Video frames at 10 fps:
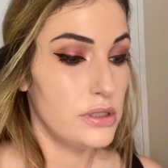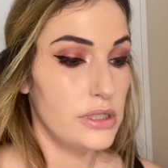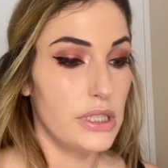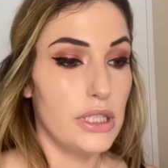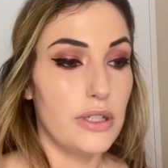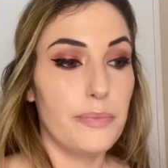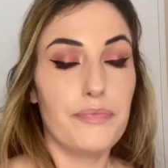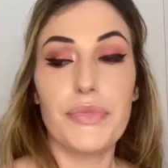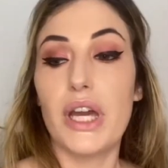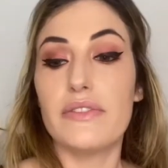I
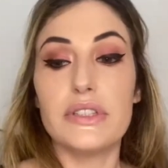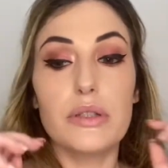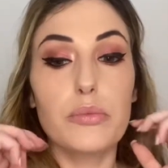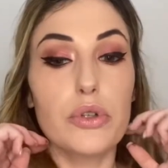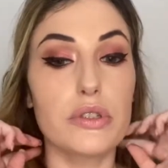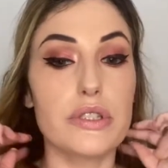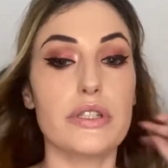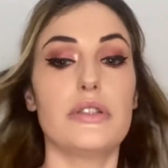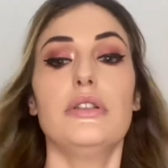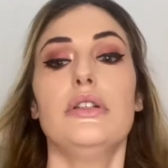haven't done
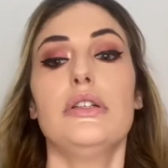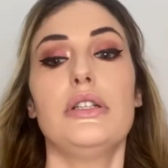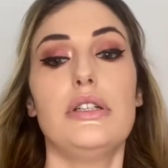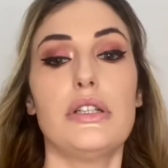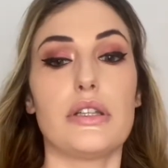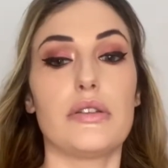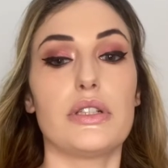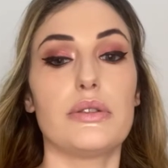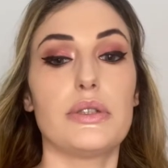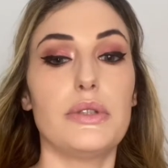bronzer. I thought I
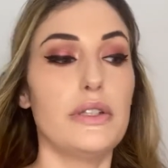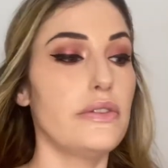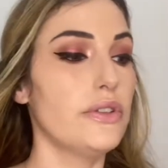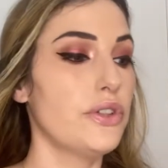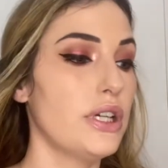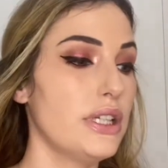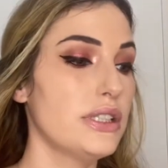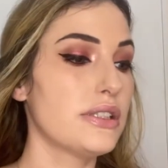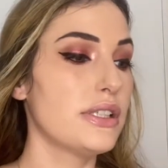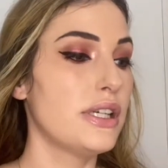would wait for you guys.
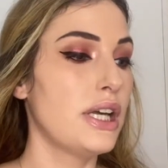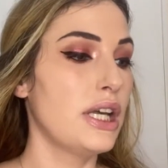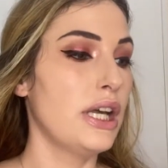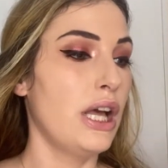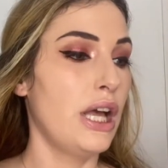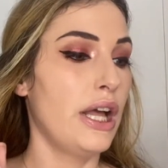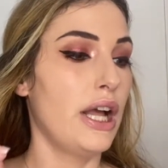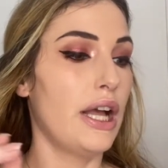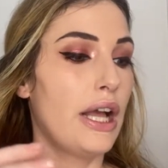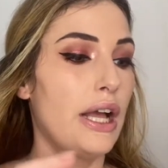
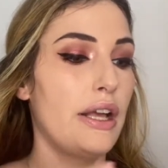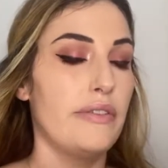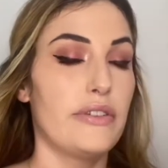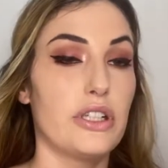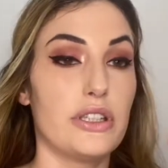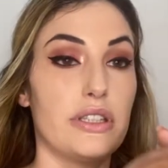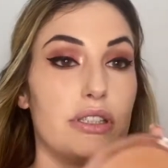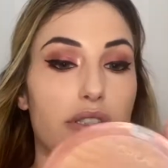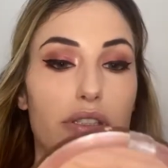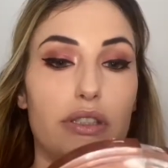I've got
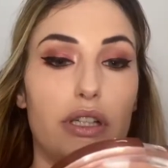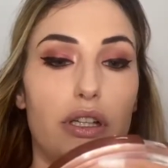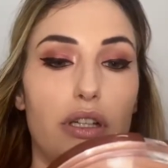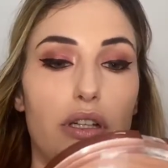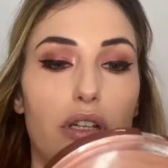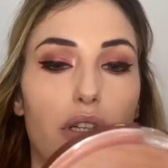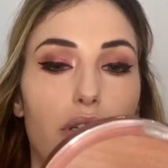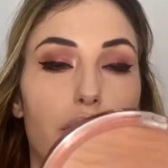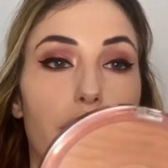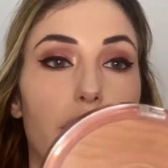this
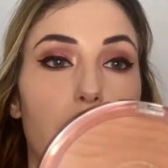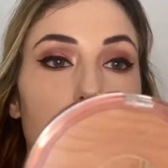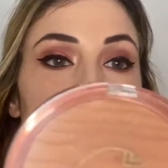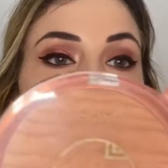L'Oreal.